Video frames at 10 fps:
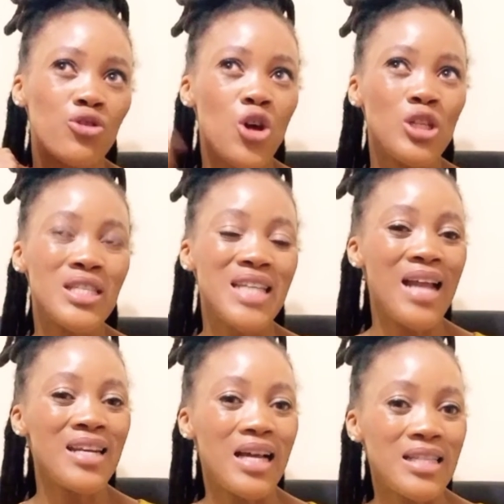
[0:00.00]
your
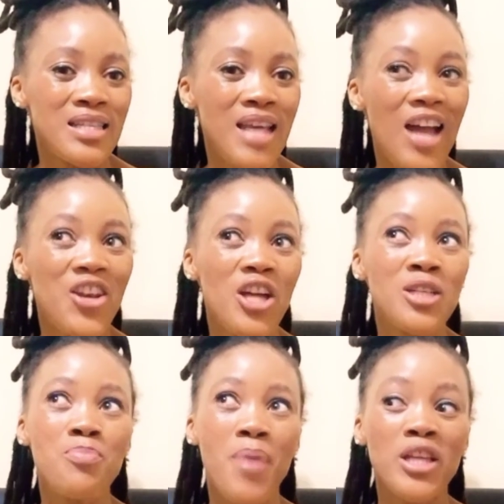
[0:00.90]
standards are
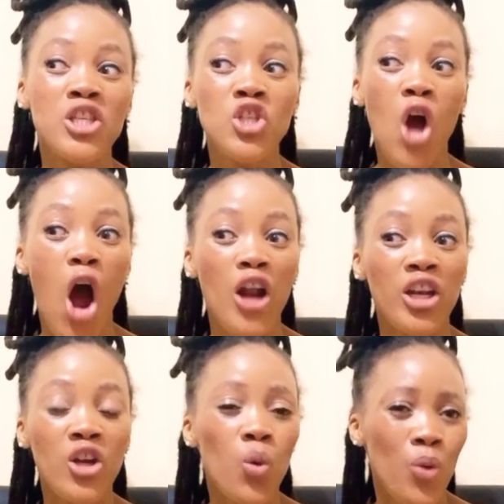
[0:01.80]
not based
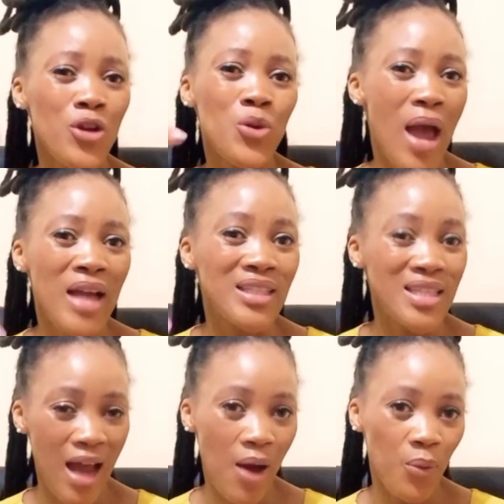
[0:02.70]
on where you
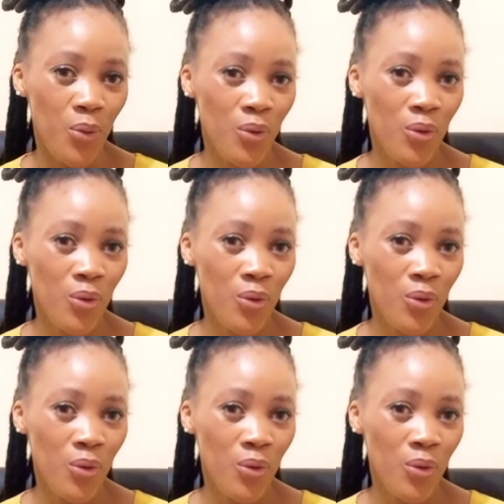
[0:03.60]
at now.